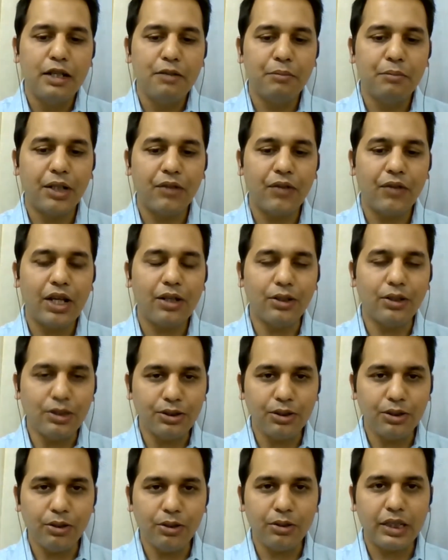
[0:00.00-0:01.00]
But we are
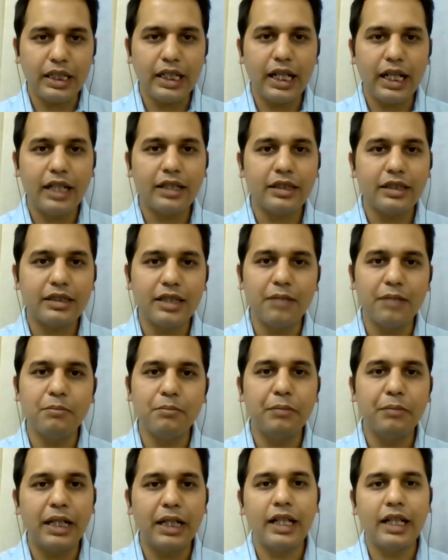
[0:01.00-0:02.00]
also looking at
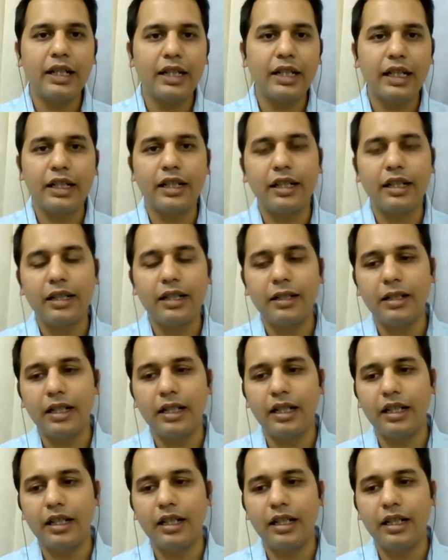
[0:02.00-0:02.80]
some metadata